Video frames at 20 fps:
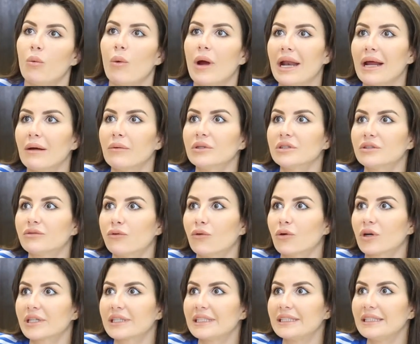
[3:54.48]
When I was
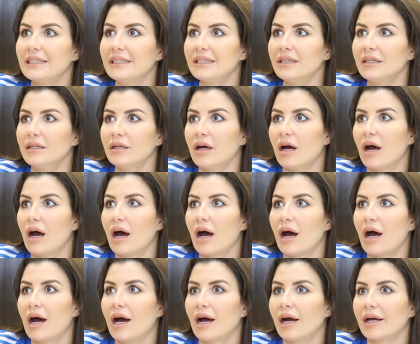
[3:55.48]
14,
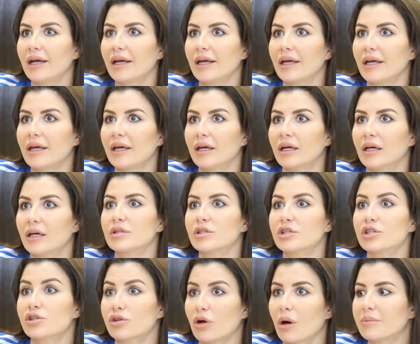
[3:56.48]
I
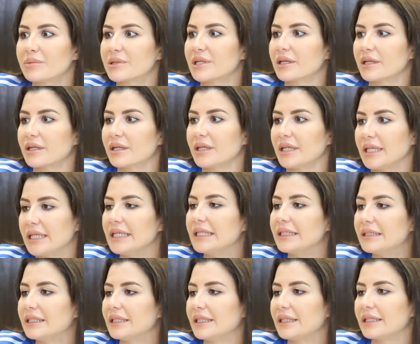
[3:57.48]
stopped
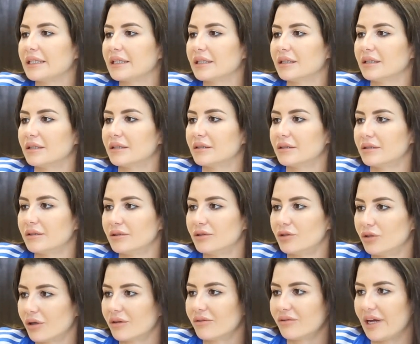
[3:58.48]
eating
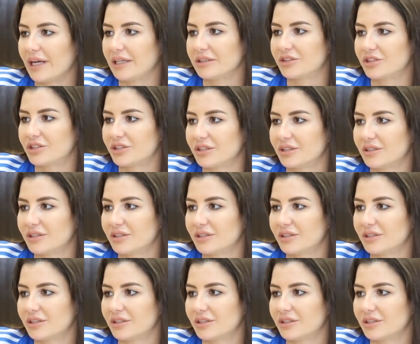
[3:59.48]
non-veg.